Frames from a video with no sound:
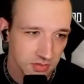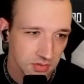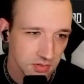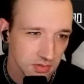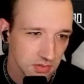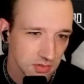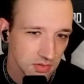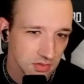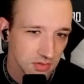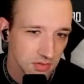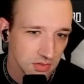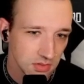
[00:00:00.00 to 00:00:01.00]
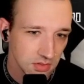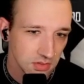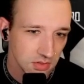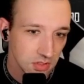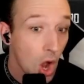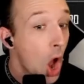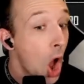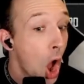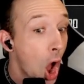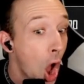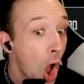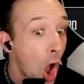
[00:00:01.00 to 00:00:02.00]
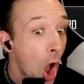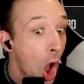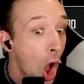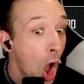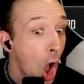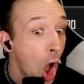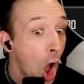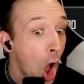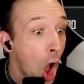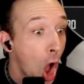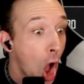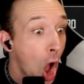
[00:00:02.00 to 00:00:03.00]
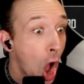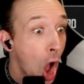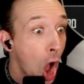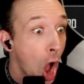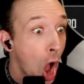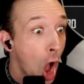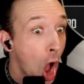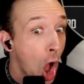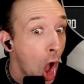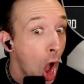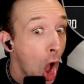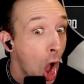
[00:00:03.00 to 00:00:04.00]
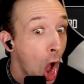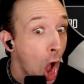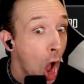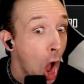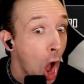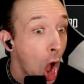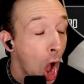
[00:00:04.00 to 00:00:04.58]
(silence)